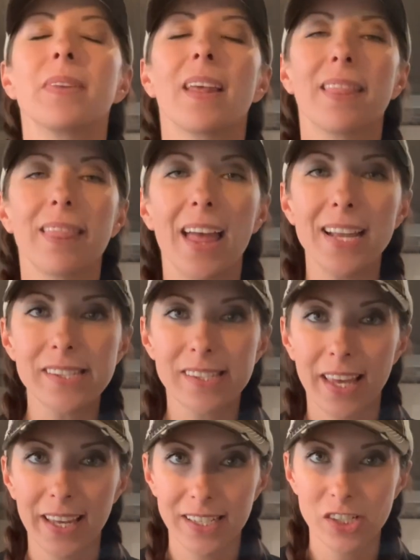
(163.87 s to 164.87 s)
let's
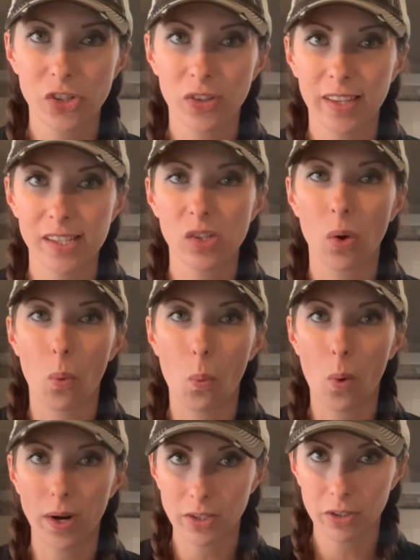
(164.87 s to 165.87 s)
get into this
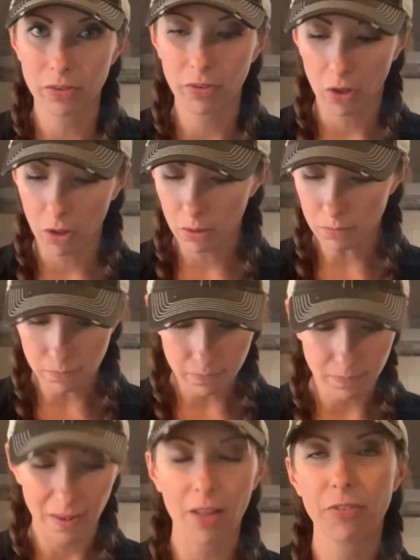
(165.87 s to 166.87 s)
wonderful
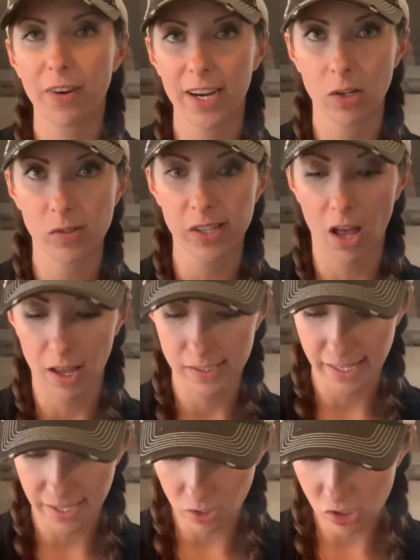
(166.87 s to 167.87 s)
Alfredo
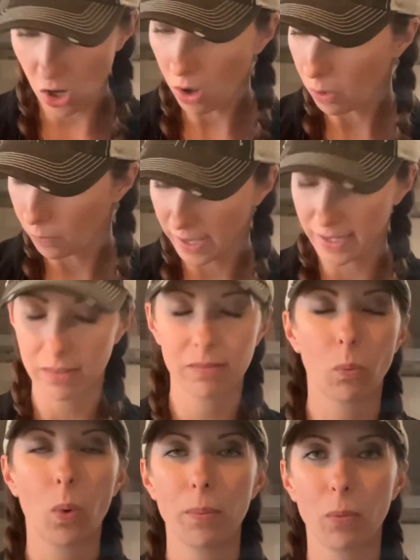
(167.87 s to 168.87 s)
sauce. And and
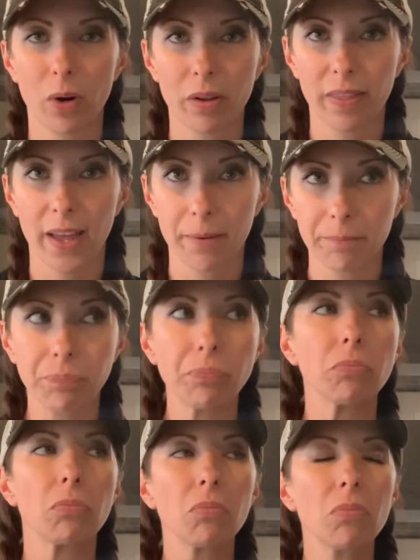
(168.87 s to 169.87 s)
one more thing.
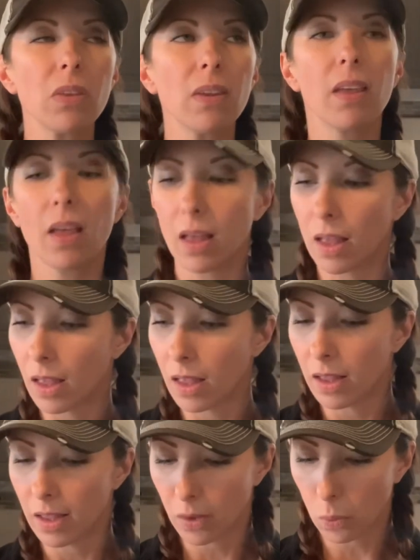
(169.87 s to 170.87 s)

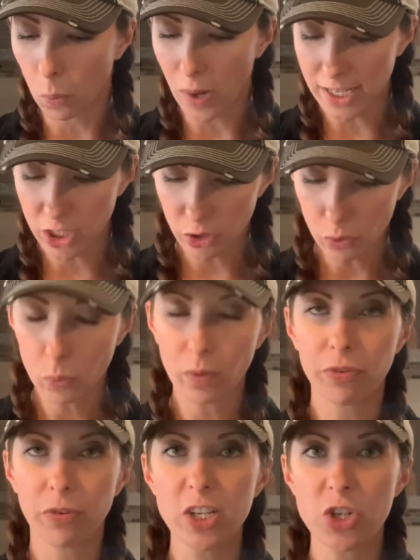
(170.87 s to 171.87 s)
When you
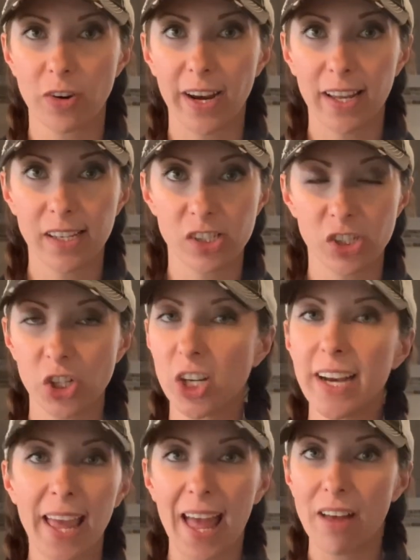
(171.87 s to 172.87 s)
refrigerate, because you're
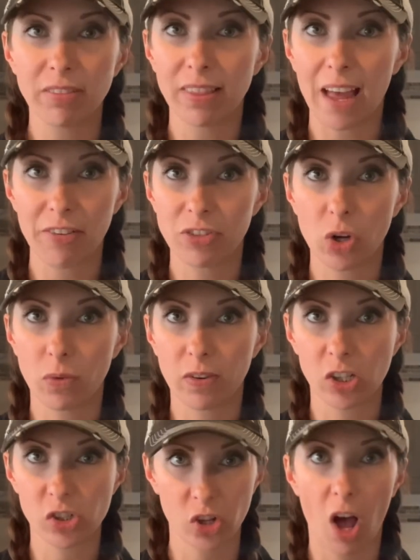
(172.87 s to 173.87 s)
going to have
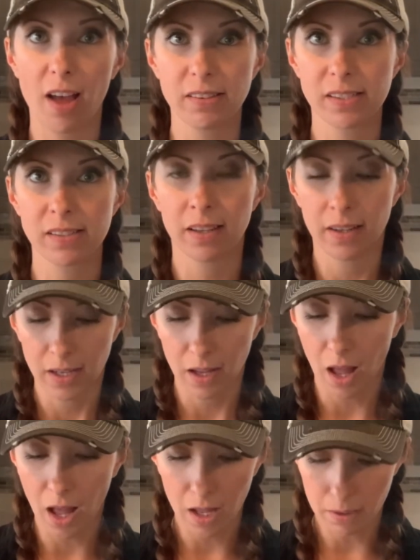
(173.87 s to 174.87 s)
leftover sauce,
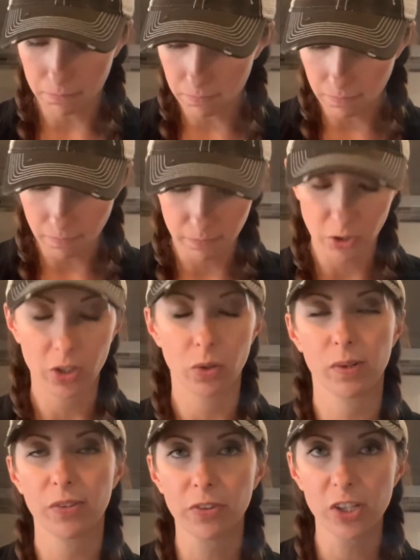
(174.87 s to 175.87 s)
you're going
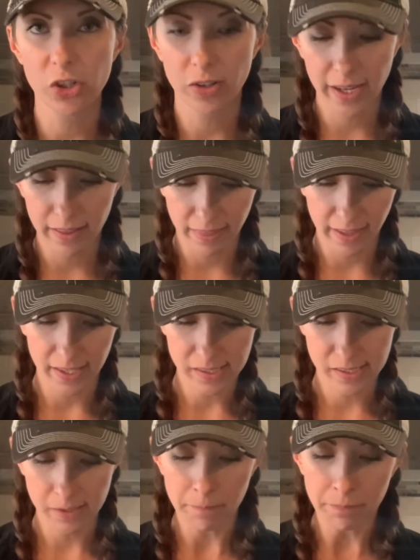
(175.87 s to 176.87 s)
to refrigerate this.